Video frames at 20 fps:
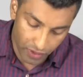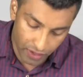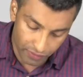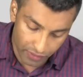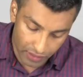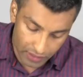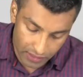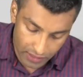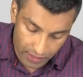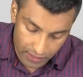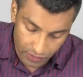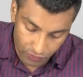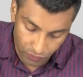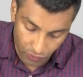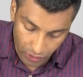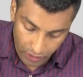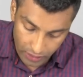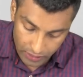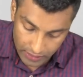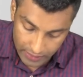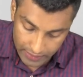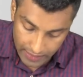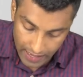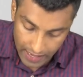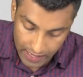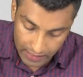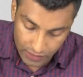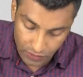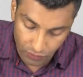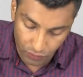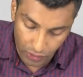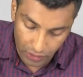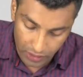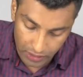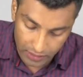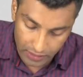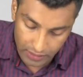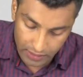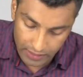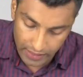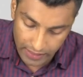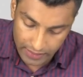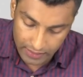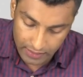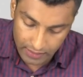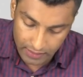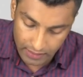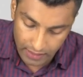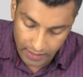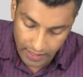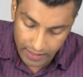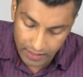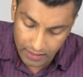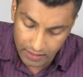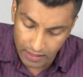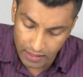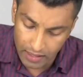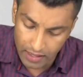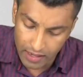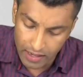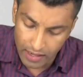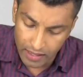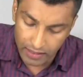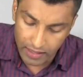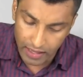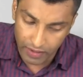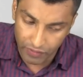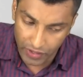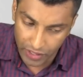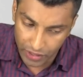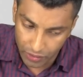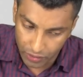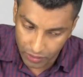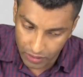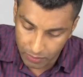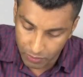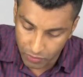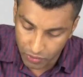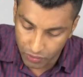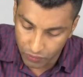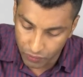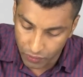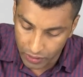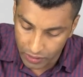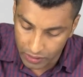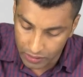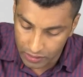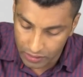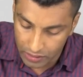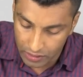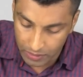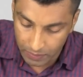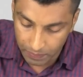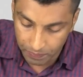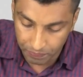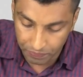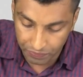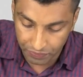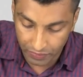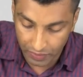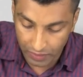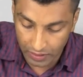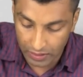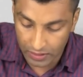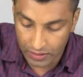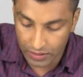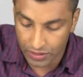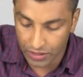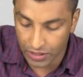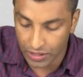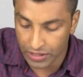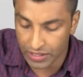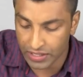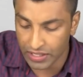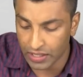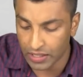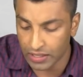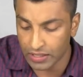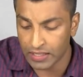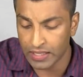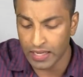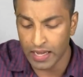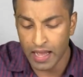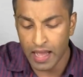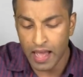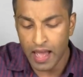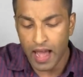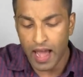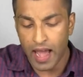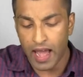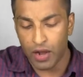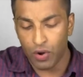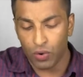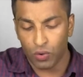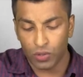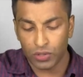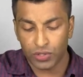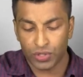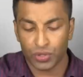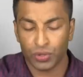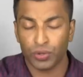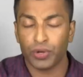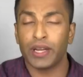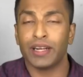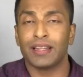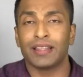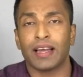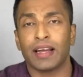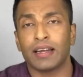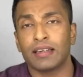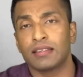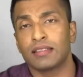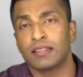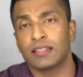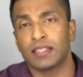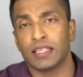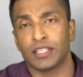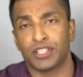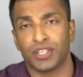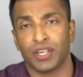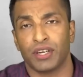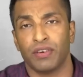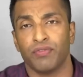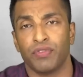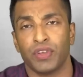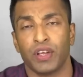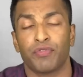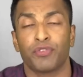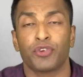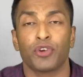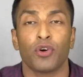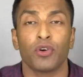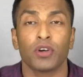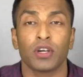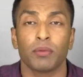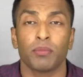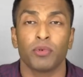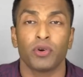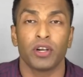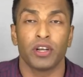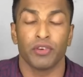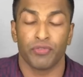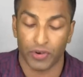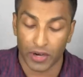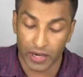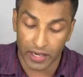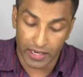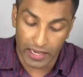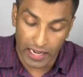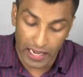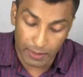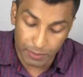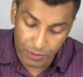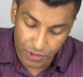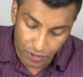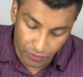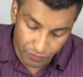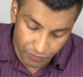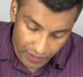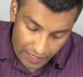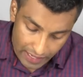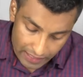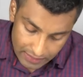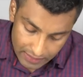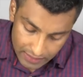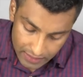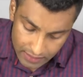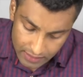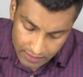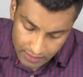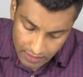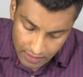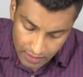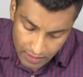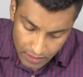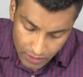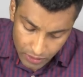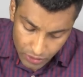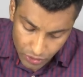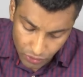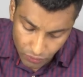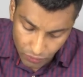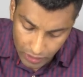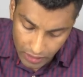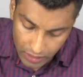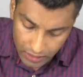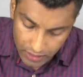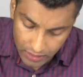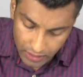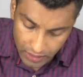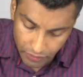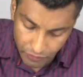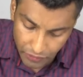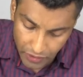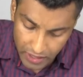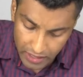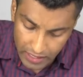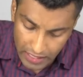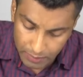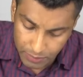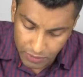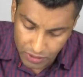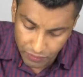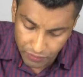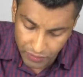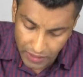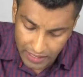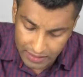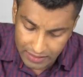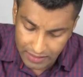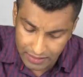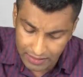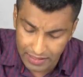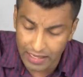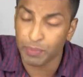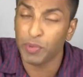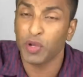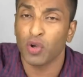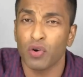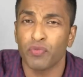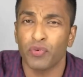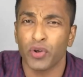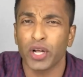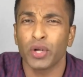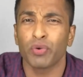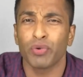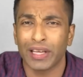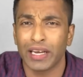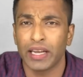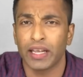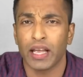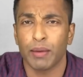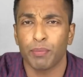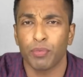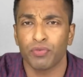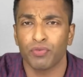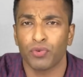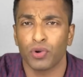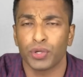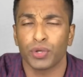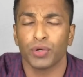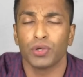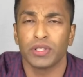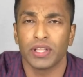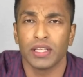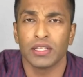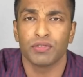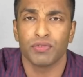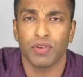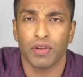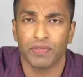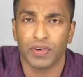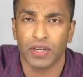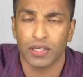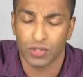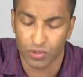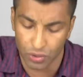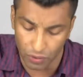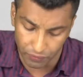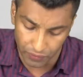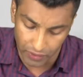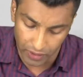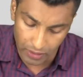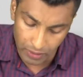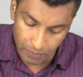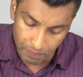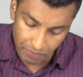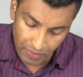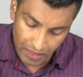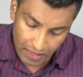we have discussed what is tax, what is cess, right? Then we talked about what is surcharge, and also in that session we have talked about different types of taxes. So what are the different types of taxes? Let me go for a quick recap of what all things we have done so far.